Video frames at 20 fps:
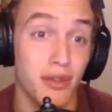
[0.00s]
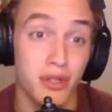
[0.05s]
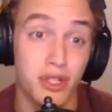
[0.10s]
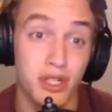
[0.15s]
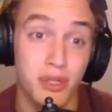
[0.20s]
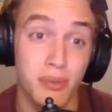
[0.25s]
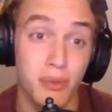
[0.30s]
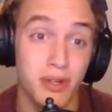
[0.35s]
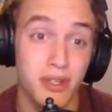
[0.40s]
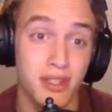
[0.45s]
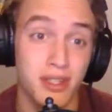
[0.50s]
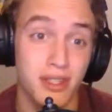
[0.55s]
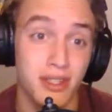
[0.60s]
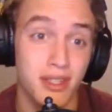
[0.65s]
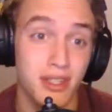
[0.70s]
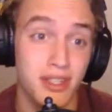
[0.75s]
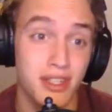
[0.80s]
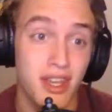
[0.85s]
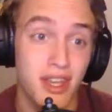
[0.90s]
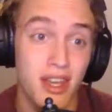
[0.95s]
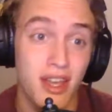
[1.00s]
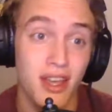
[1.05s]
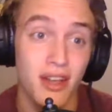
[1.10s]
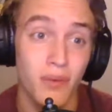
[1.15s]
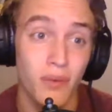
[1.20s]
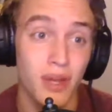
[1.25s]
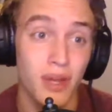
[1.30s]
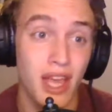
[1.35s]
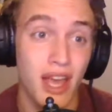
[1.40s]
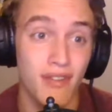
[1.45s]
other sports leagues.
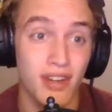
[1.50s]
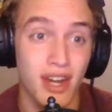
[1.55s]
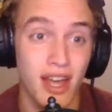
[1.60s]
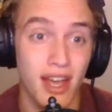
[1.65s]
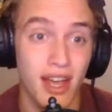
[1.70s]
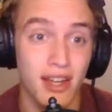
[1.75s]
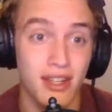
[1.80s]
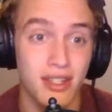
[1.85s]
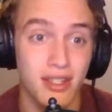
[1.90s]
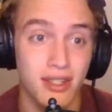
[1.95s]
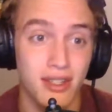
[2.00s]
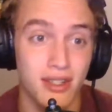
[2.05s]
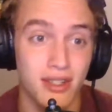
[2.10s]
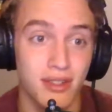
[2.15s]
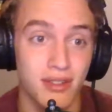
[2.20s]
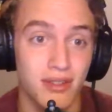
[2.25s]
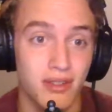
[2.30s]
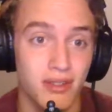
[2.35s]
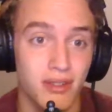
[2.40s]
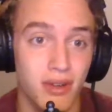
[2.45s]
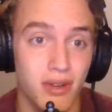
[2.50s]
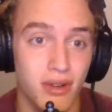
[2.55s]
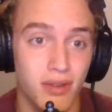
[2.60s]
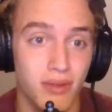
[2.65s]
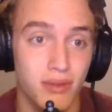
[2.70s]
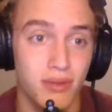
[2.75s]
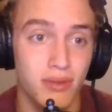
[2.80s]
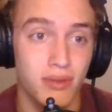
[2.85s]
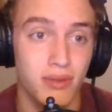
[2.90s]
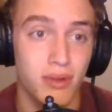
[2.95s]
We haven't had to
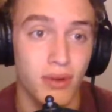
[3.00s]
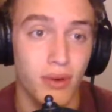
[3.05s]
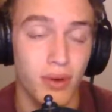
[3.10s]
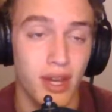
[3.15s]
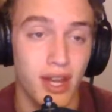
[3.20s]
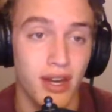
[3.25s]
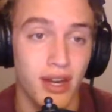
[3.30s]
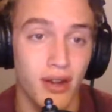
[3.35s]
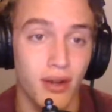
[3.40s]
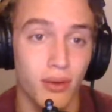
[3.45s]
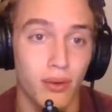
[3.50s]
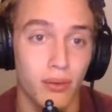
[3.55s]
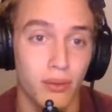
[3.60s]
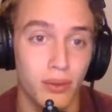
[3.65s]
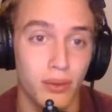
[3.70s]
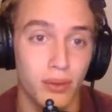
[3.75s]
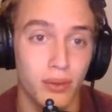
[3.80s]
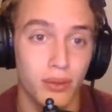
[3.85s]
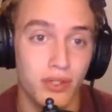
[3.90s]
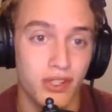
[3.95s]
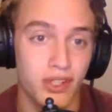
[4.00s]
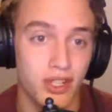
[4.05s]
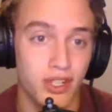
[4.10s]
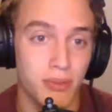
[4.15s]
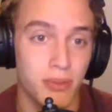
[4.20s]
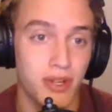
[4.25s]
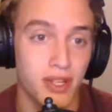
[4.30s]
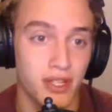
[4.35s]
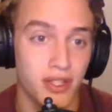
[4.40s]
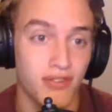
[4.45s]
create whole rules
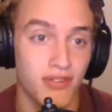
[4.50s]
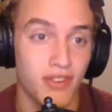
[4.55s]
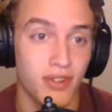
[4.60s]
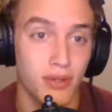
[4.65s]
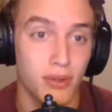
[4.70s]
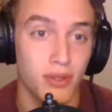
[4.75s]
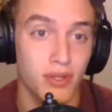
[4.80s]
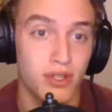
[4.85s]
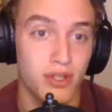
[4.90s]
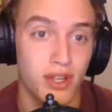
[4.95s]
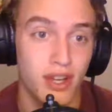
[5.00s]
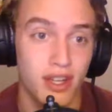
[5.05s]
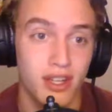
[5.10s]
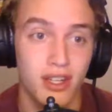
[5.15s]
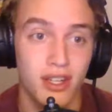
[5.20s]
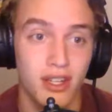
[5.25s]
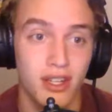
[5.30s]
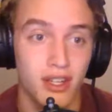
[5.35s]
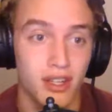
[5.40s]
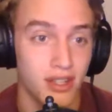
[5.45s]
just because officials suck.